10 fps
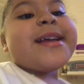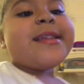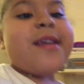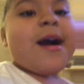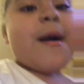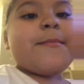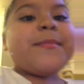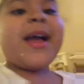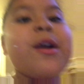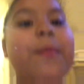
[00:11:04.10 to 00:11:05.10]
And,
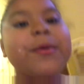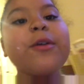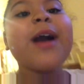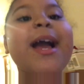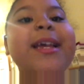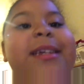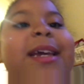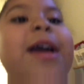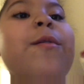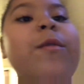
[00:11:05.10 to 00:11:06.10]
um, I hope you guys
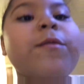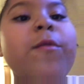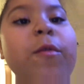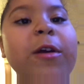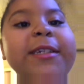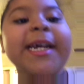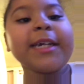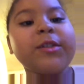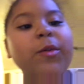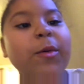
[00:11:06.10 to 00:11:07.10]
get rewards
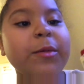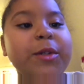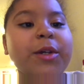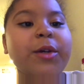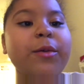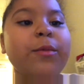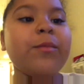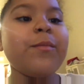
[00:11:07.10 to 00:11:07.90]
at school, too.